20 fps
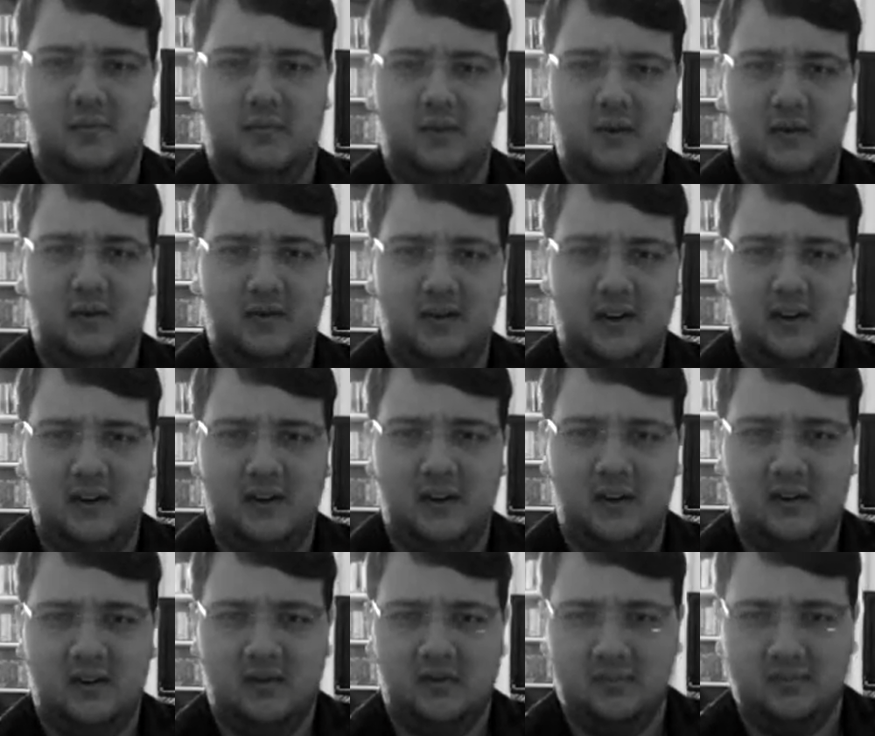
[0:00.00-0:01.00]
He was like
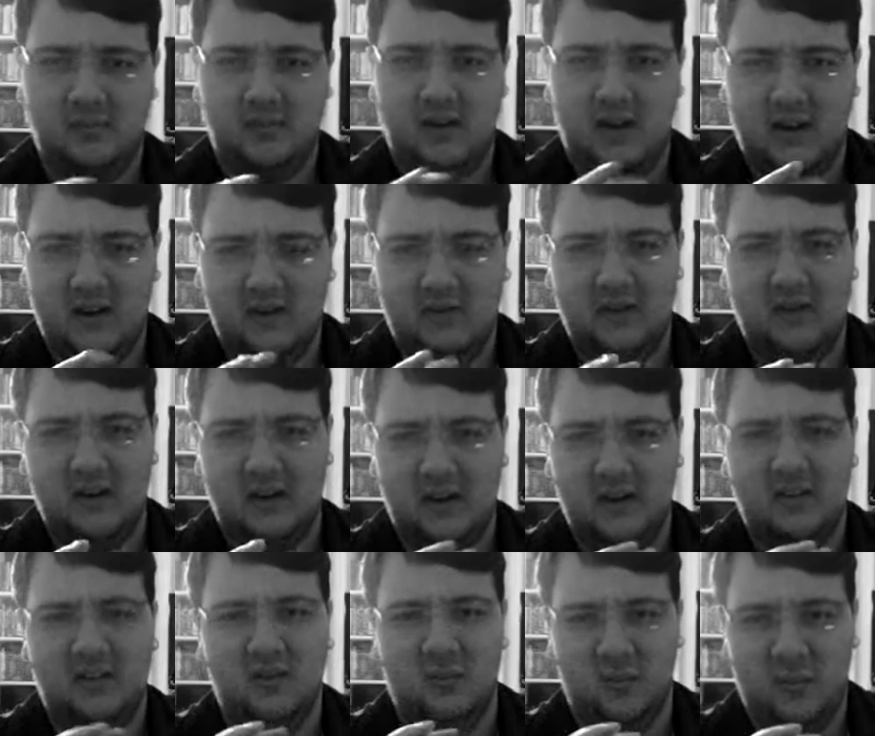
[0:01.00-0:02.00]
kind of like
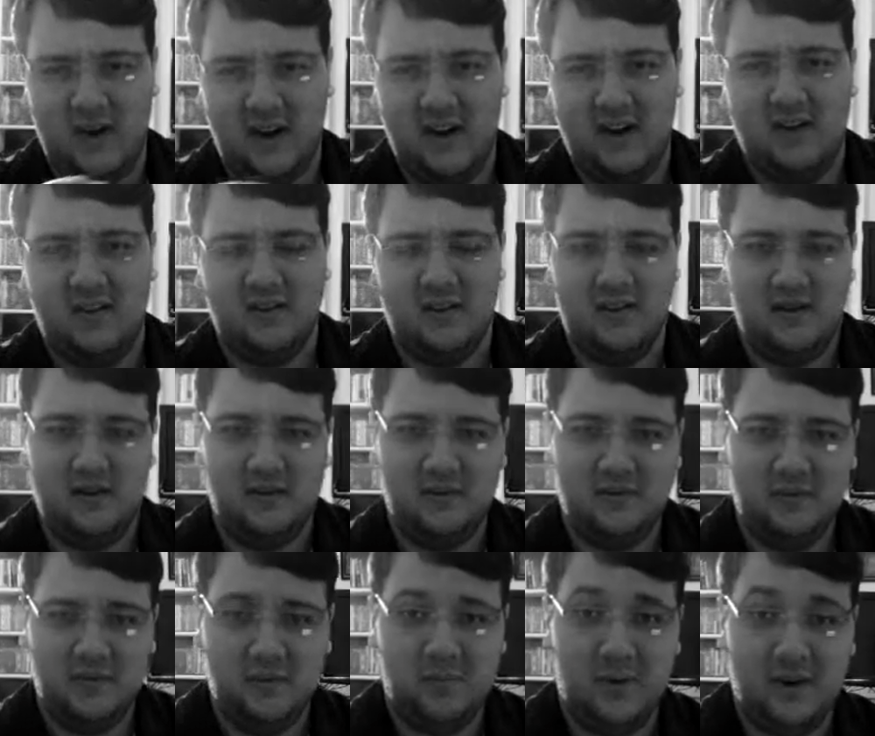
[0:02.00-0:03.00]
in the way
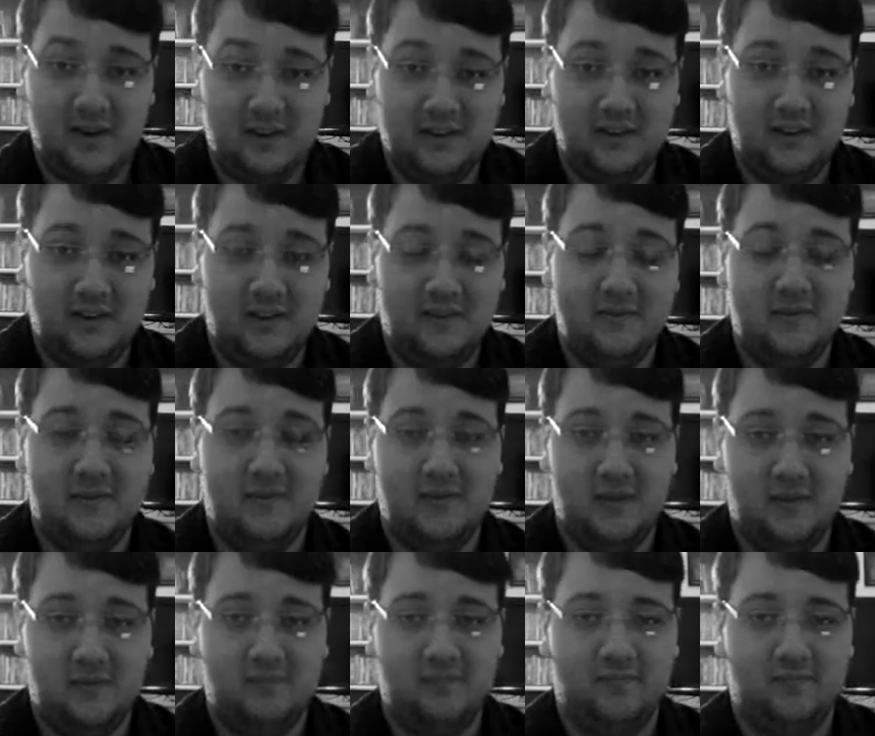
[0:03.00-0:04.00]
of the pacing of the
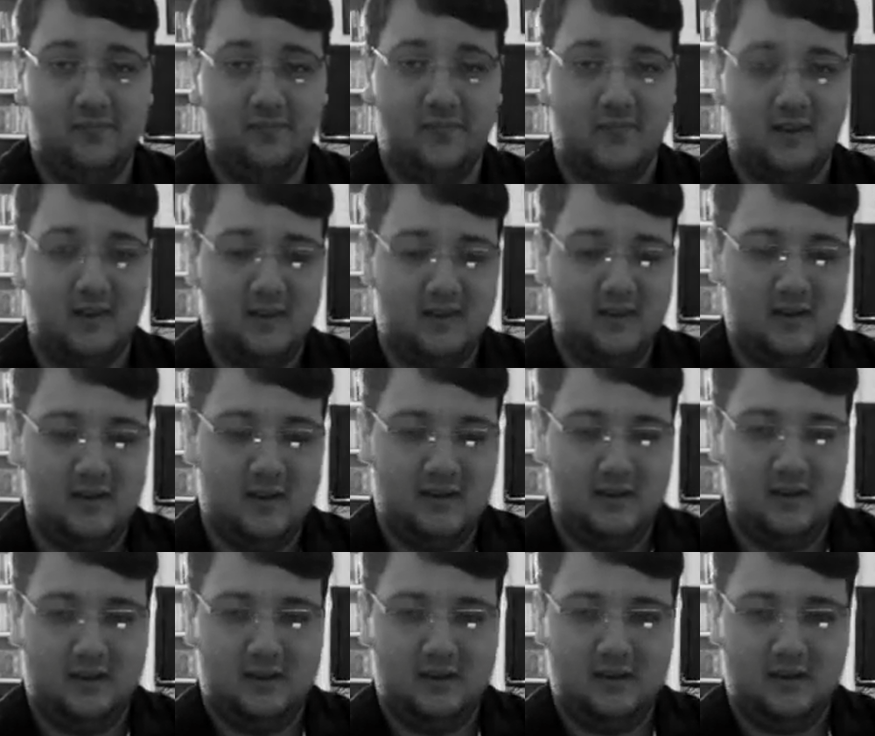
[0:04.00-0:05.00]
film.
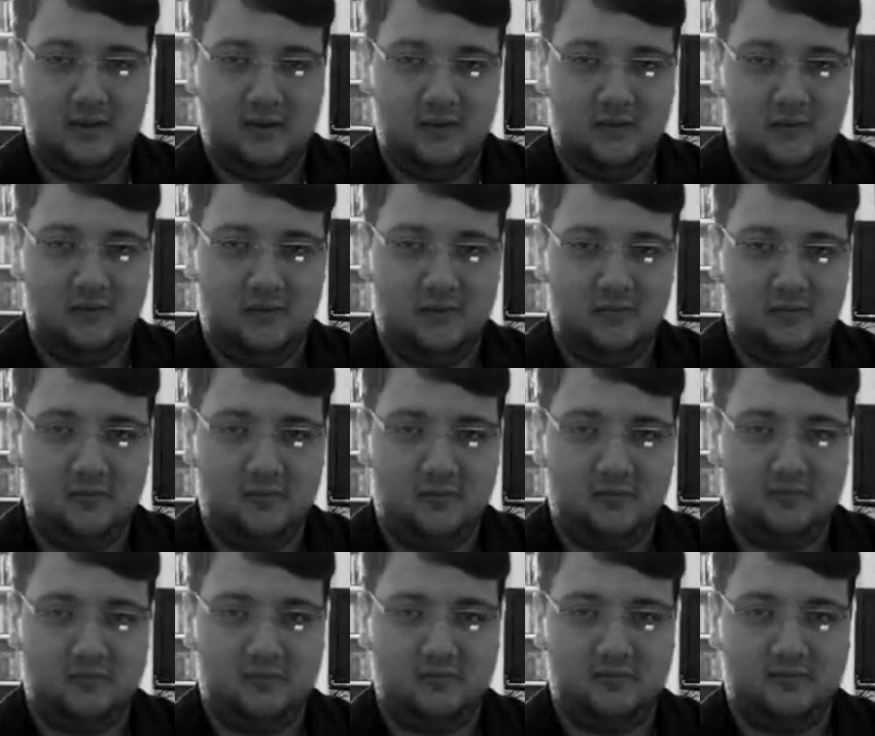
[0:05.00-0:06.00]
So
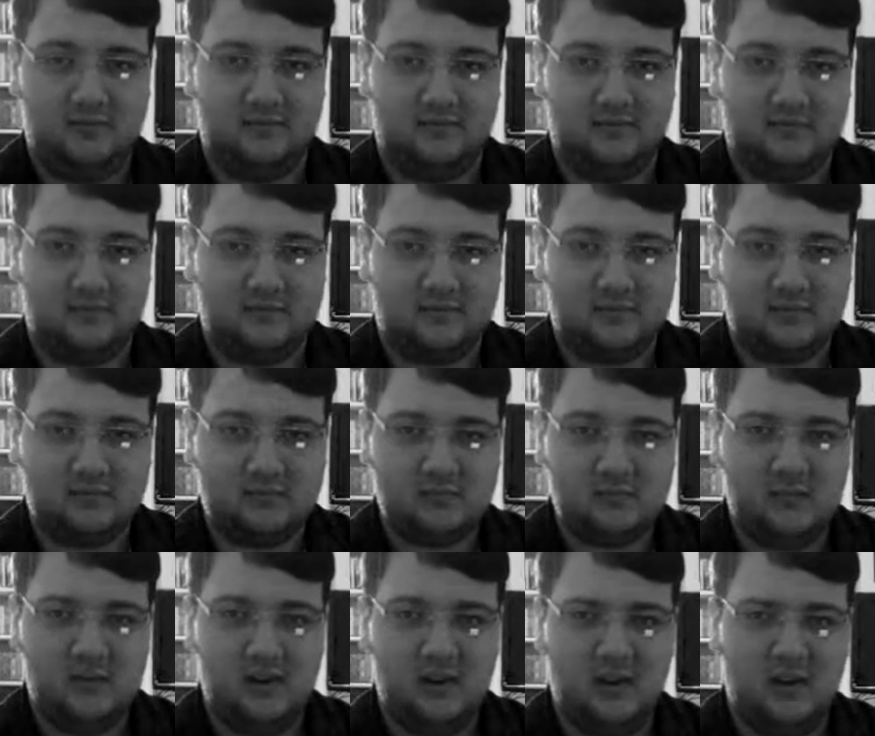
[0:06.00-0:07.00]

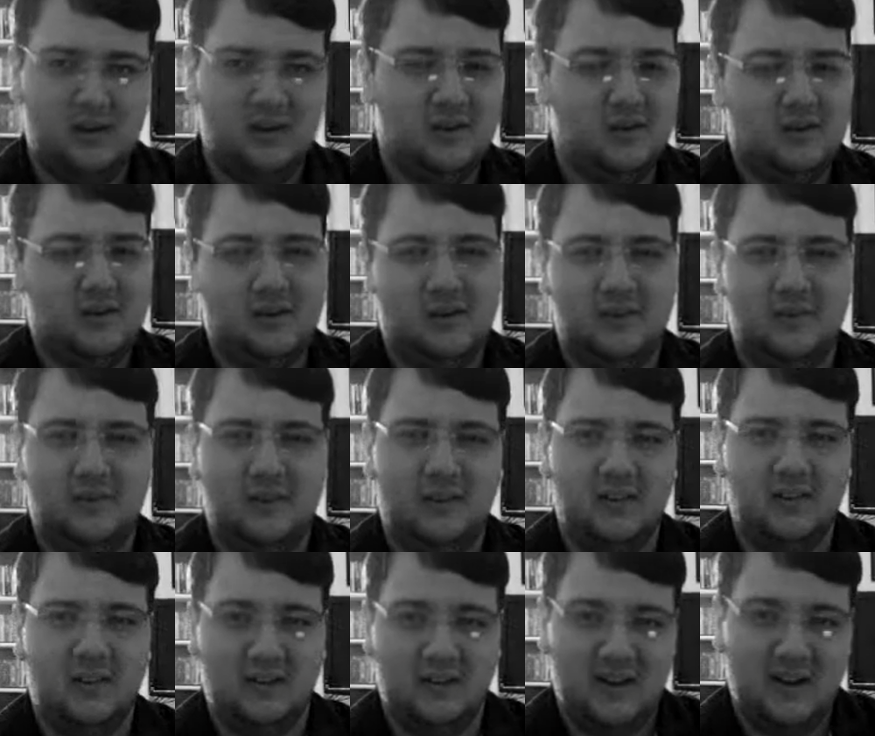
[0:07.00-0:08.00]
yeah, he felt
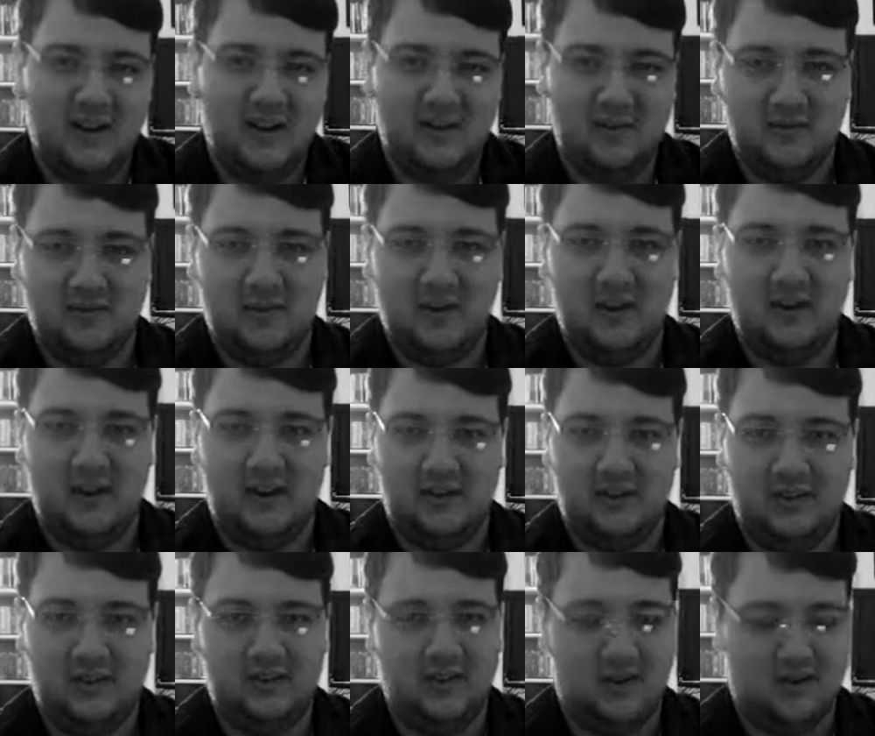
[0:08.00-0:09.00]
like kind of
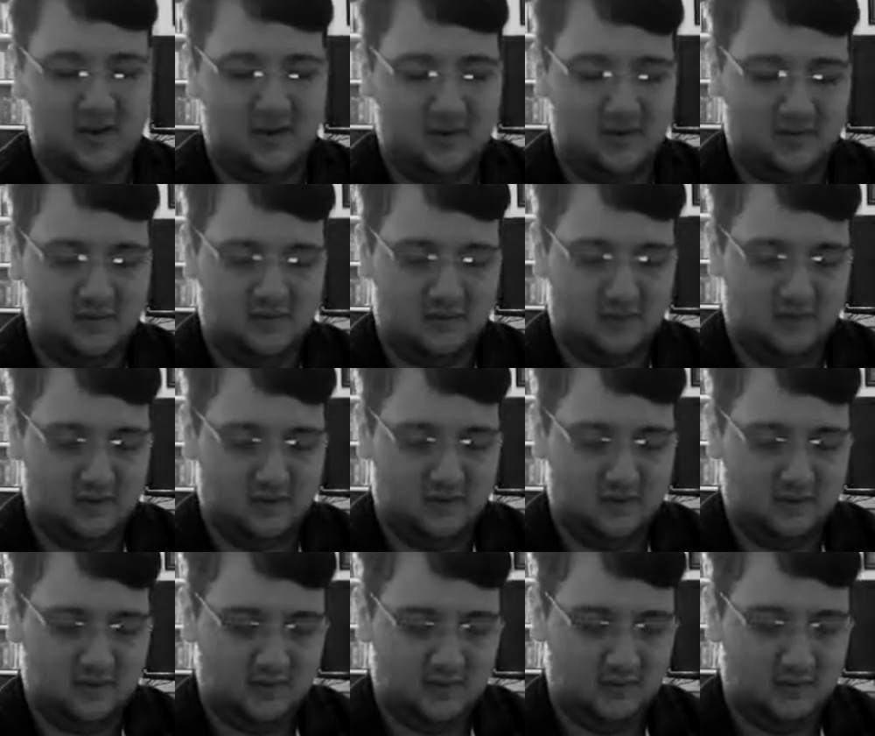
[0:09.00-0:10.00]
unnecessary
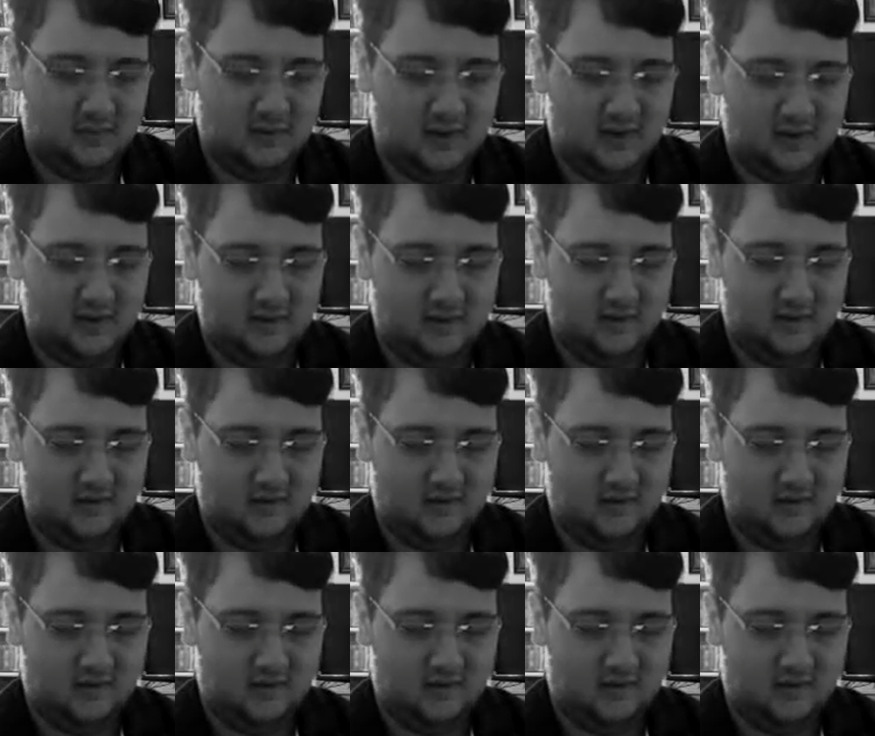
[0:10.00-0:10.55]
to the plot.